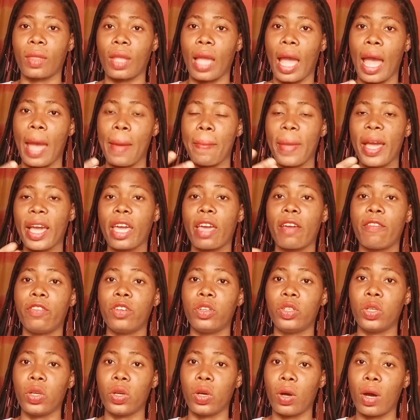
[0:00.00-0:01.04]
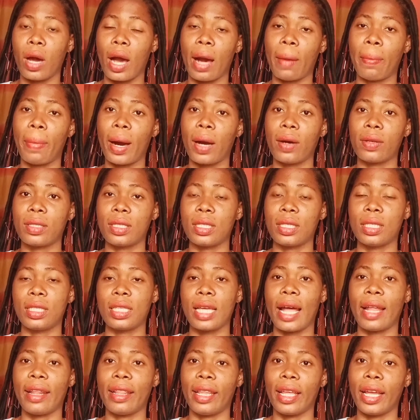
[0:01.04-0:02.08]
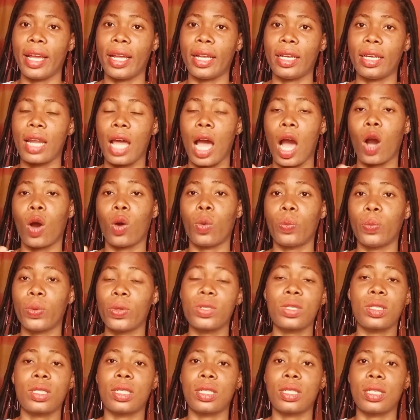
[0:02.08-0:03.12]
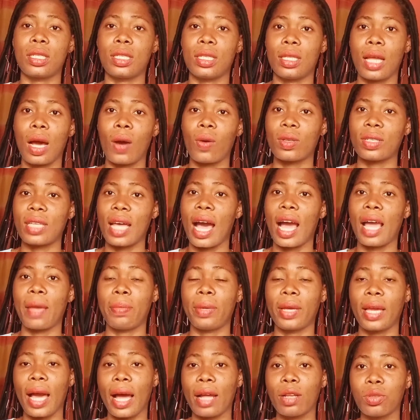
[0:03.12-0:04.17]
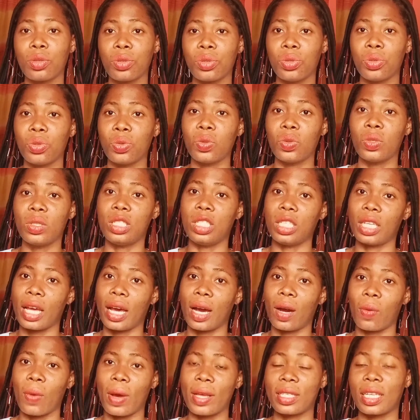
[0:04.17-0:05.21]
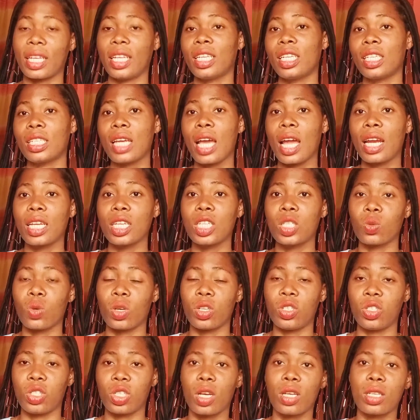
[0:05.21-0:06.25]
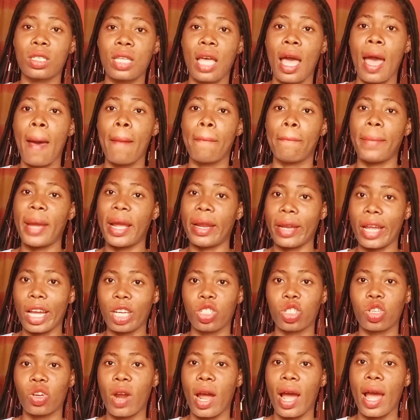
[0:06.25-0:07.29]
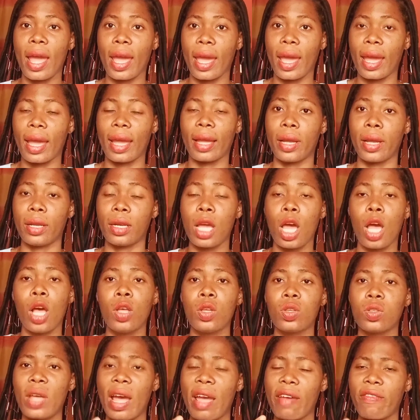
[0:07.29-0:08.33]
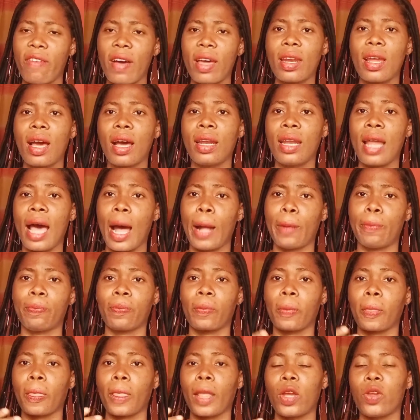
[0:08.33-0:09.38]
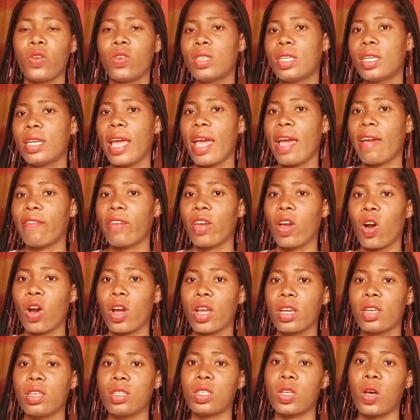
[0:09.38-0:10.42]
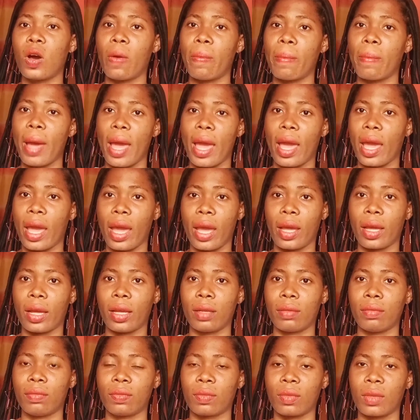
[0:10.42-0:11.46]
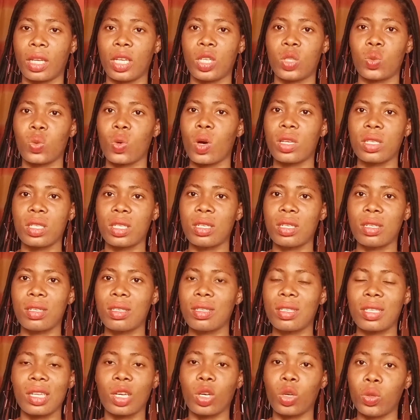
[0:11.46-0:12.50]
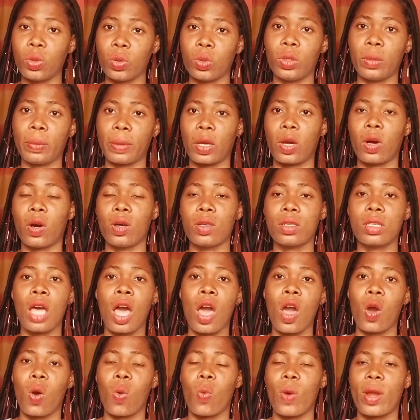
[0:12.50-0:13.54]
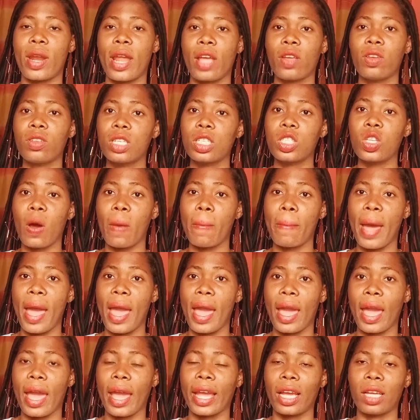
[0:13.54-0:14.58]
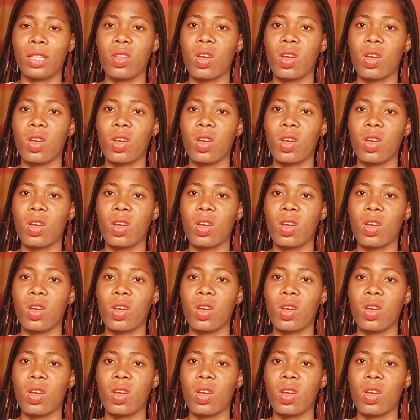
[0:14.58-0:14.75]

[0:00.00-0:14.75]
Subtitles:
I make a video about it and then I'll post it. That was how I began to do DIYs. Initially, it was just my natural hair. So I found out that using heavy oils on my hair, it wasn't good because when I use it on my hair, it